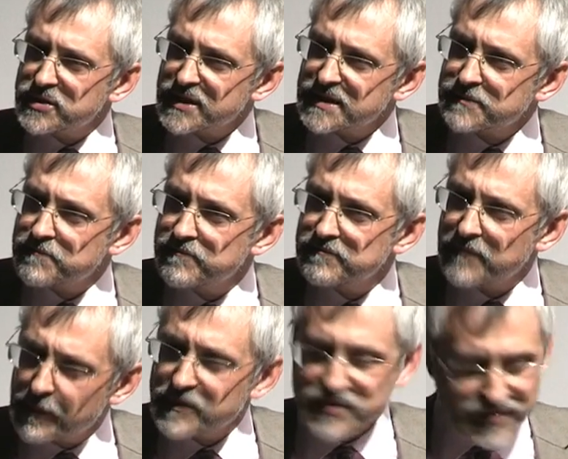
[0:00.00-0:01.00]
which is
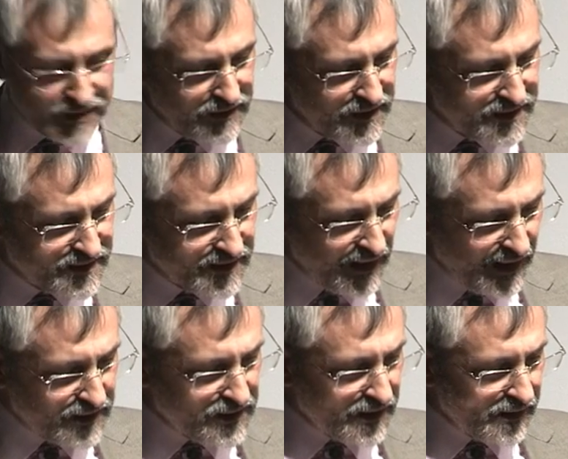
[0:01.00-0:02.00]
published in this
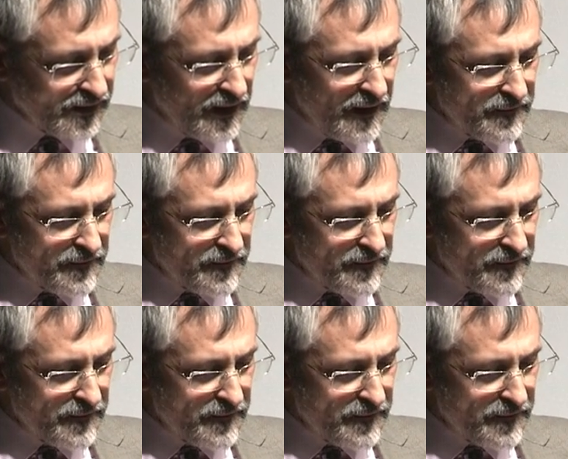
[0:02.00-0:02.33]
AD,